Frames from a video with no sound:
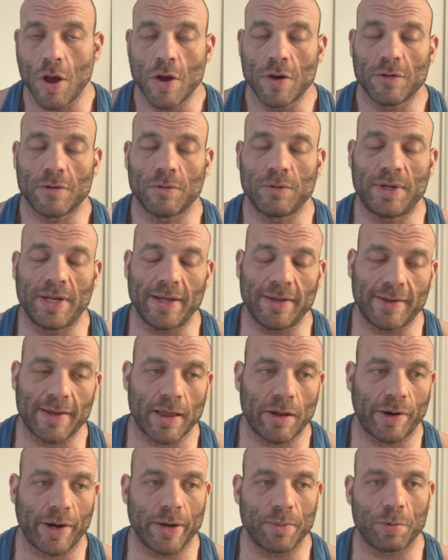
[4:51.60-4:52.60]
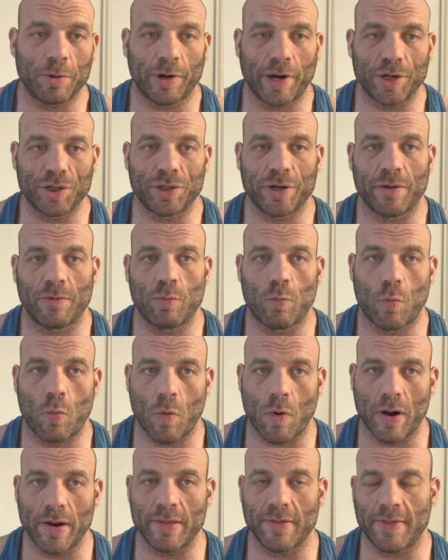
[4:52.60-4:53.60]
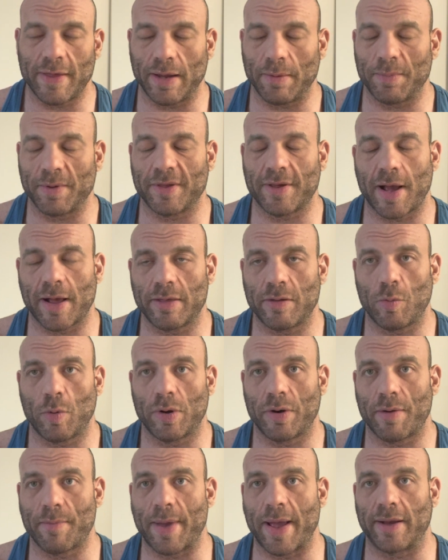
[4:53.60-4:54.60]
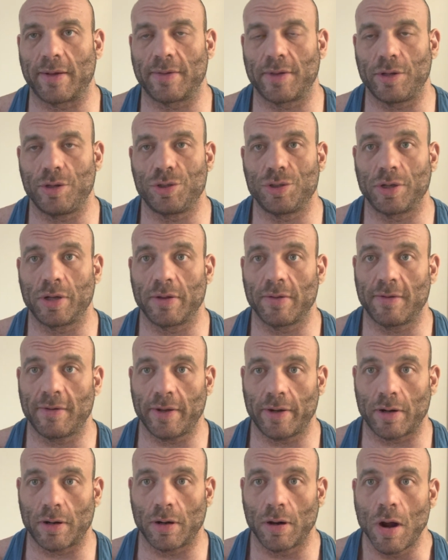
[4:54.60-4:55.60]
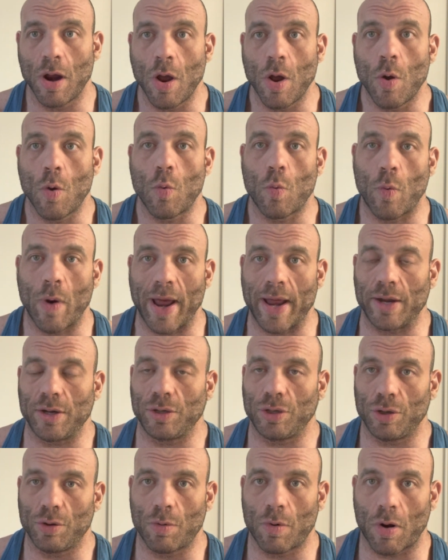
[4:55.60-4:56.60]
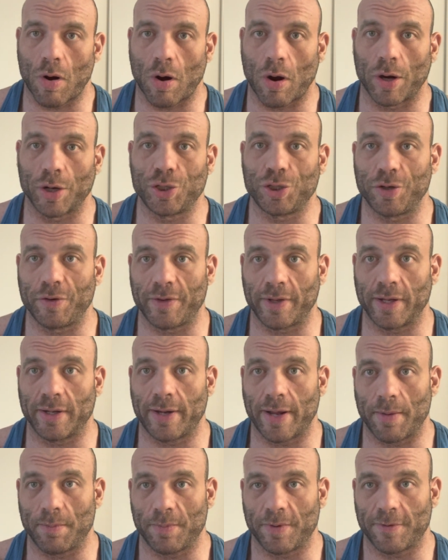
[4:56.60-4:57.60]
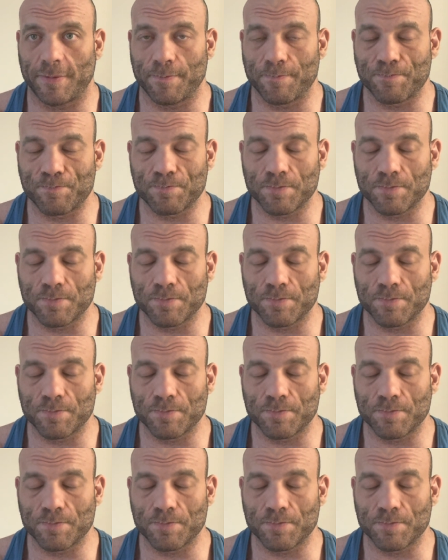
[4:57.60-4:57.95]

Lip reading: So decelerating progression is one thing besides the one rep max that you should consider when you are choosing attempts.